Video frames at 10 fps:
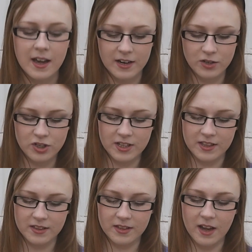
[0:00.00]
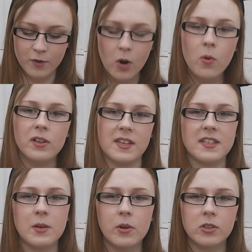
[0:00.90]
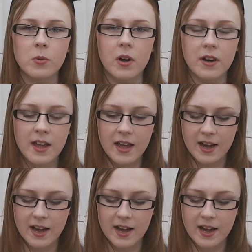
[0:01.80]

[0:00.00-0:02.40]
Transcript: and I just think I've got a Walt Disney World one,